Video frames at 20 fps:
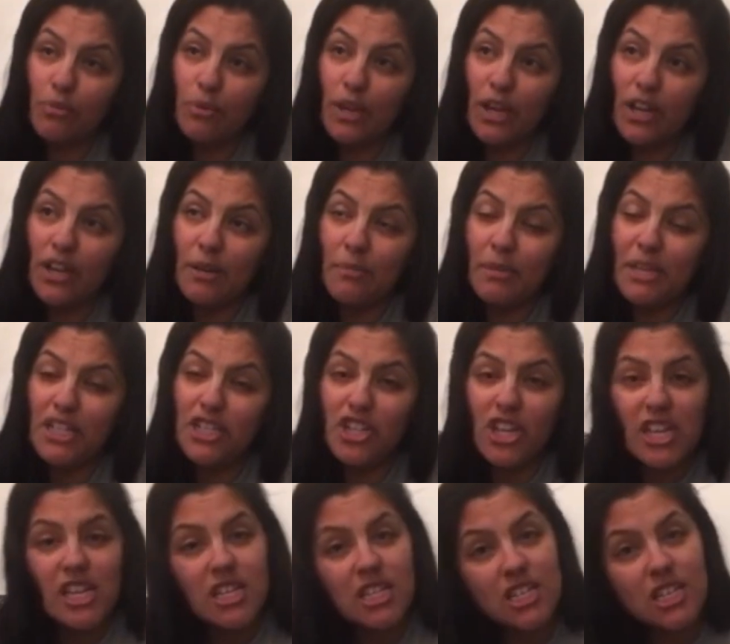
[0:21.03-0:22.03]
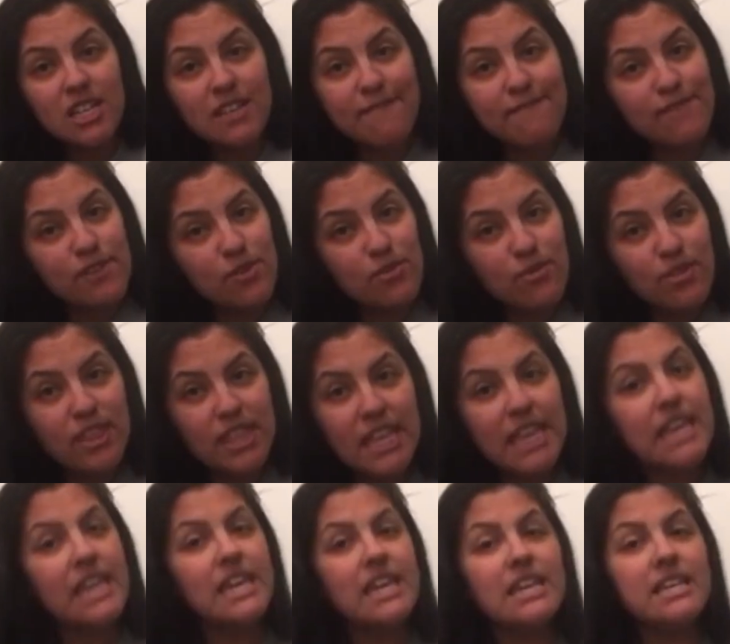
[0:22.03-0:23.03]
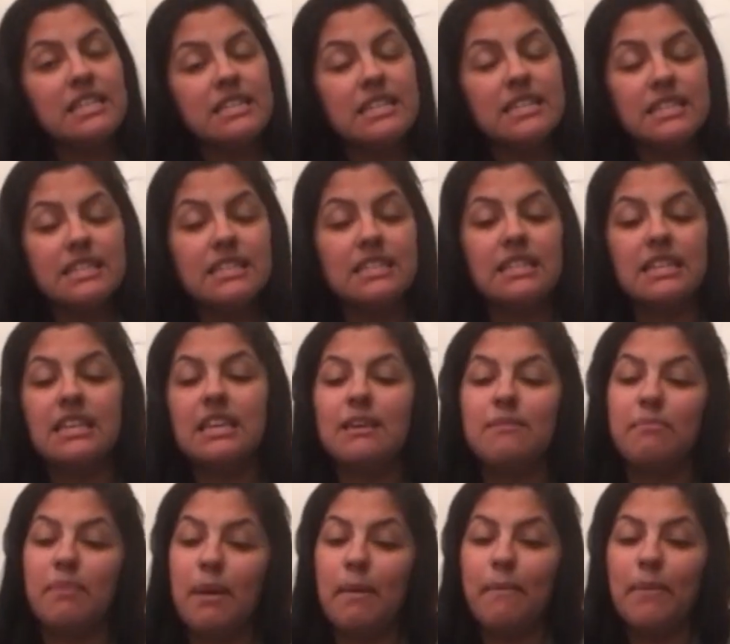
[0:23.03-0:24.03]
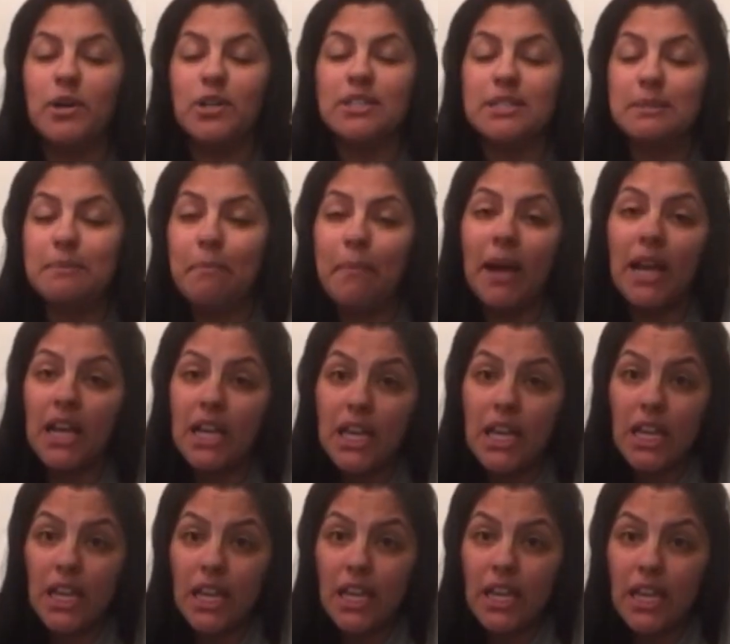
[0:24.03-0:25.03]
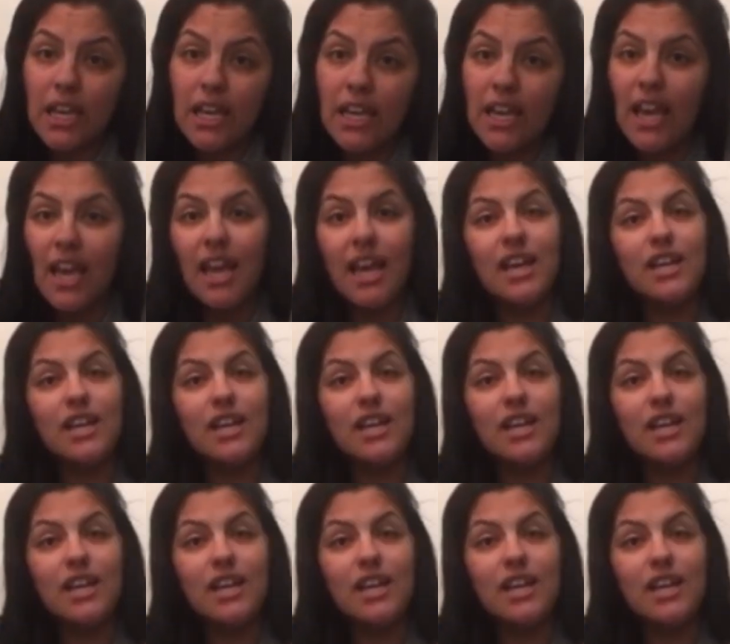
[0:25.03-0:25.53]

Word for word: We are going to be changing a few things to keep it more spunky.